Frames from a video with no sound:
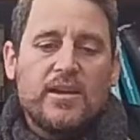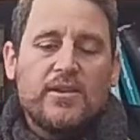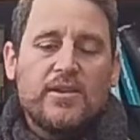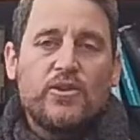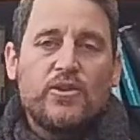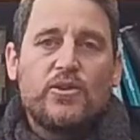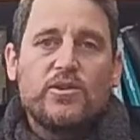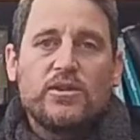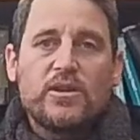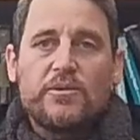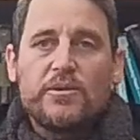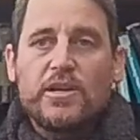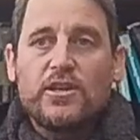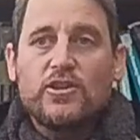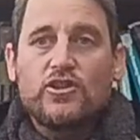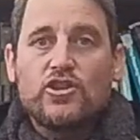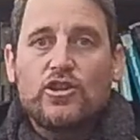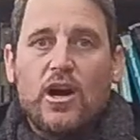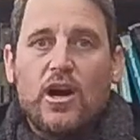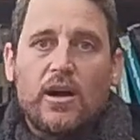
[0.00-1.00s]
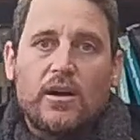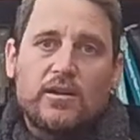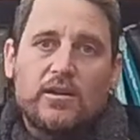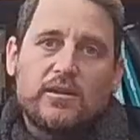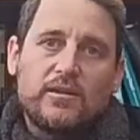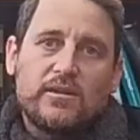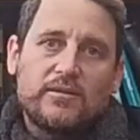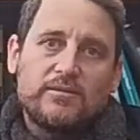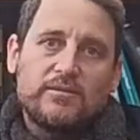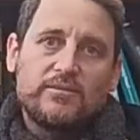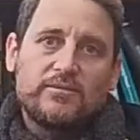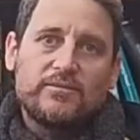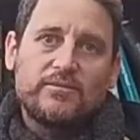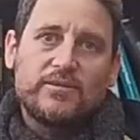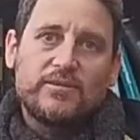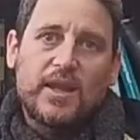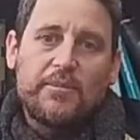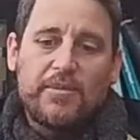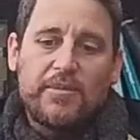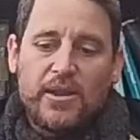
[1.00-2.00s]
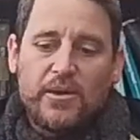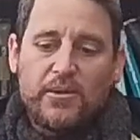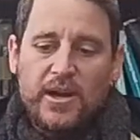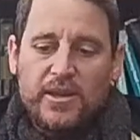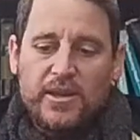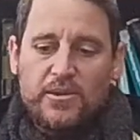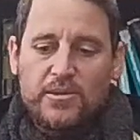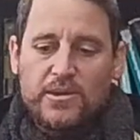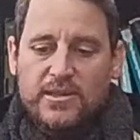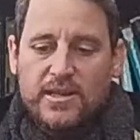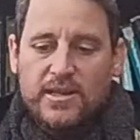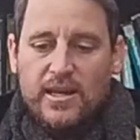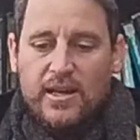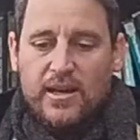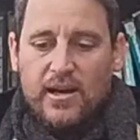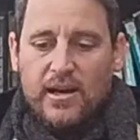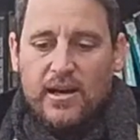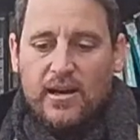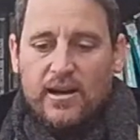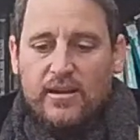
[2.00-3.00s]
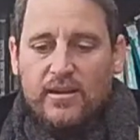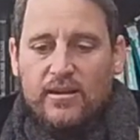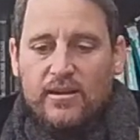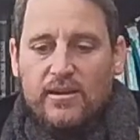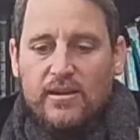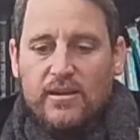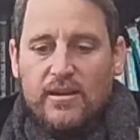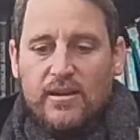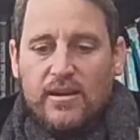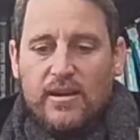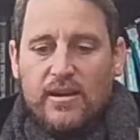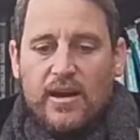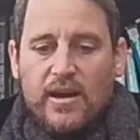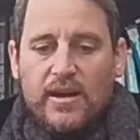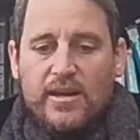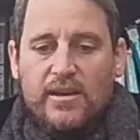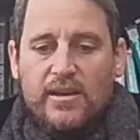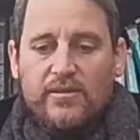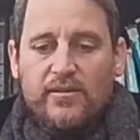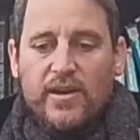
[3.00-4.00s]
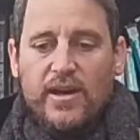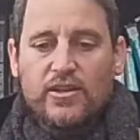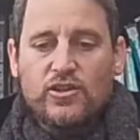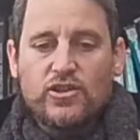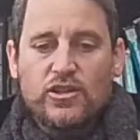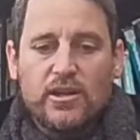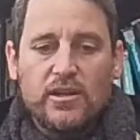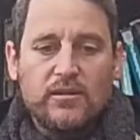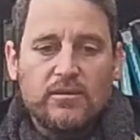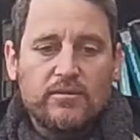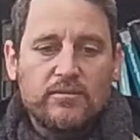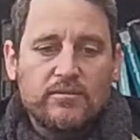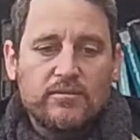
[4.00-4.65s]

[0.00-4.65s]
The Kuzari is shocked. And by the way, there was a convention